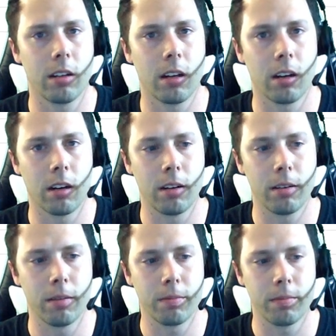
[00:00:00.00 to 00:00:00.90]

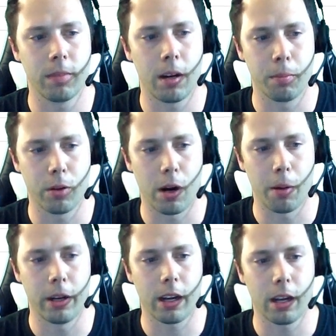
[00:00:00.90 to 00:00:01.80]
I'm
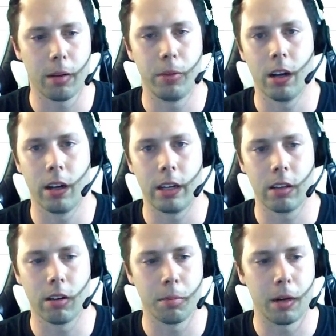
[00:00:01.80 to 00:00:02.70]
probably not going to bid on
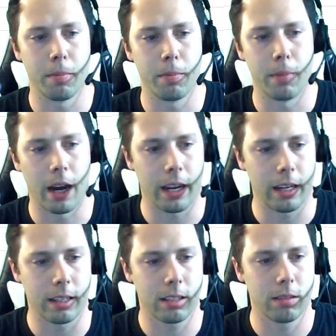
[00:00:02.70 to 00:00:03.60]
either of them. I
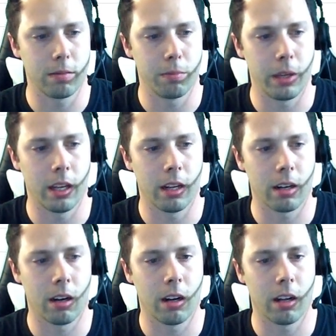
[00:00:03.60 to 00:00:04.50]
might bid
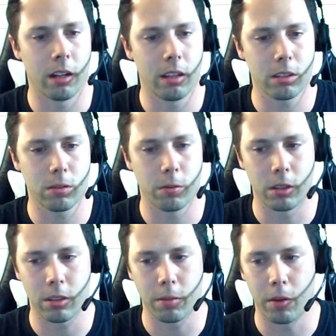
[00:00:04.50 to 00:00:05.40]
on this
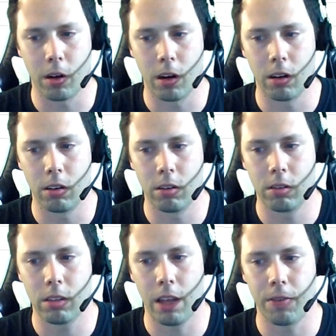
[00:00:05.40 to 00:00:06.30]
one tomorrow
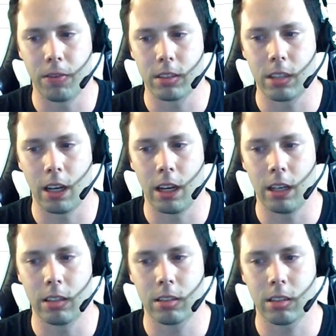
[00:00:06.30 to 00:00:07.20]
if it
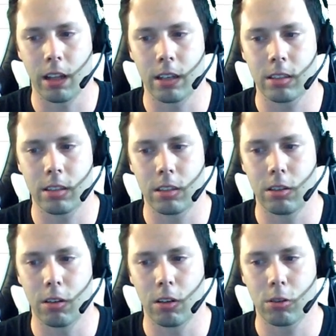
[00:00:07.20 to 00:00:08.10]
stays less than
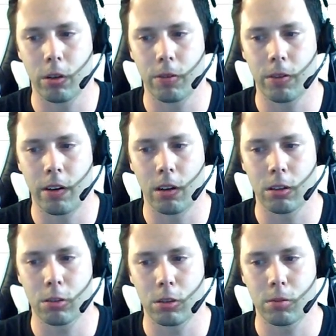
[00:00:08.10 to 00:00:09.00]

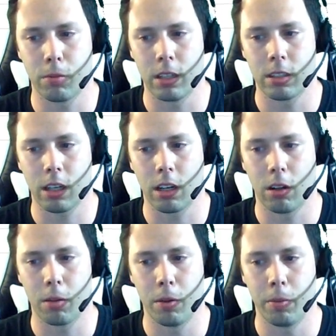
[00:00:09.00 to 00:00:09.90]
$225, which means it can
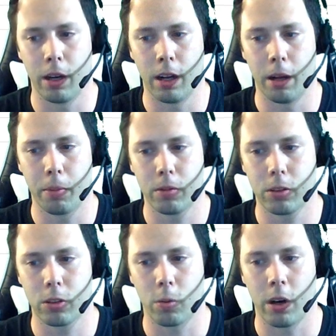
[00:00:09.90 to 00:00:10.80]
only be bid up
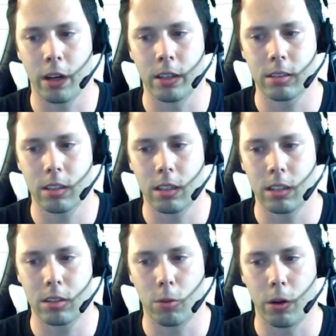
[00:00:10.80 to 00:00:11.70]
twice.
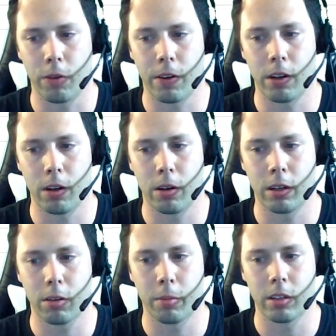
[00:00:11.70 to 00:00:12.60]
It's $25
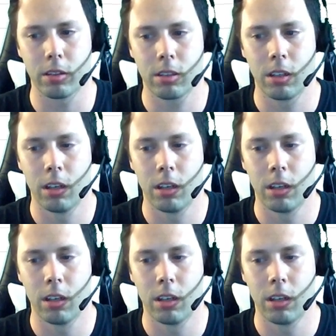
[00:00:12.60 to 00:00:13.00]
increments.